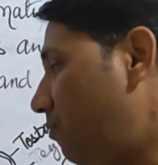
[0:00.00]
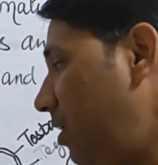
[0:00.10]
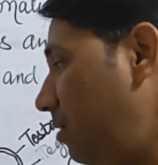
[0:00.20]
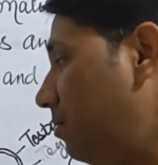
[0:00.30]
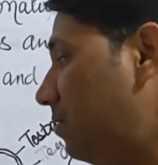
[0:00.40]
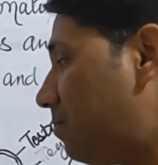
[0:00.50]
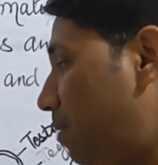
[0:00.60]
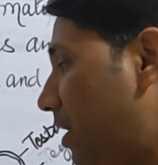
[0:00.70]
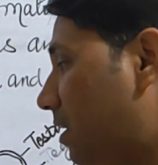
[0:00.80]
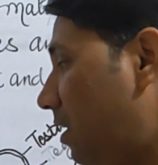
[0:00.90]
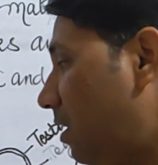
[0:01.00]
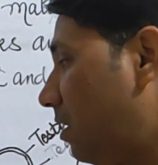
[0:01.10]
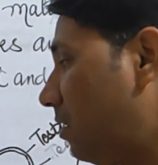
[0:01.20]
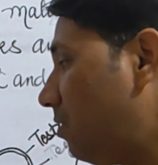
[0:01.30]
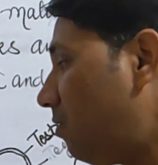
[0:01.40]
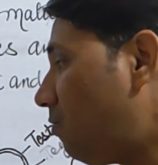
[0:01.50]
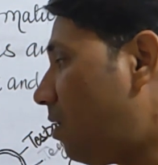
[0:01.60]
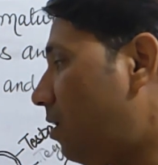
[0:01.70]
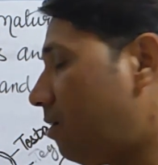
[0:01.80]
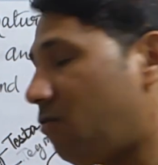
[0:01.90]
we sprinkle
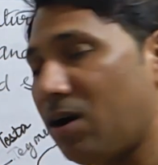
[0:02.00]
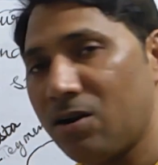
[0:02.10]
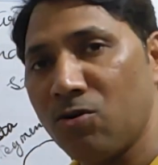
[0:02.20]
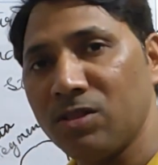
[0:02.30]
water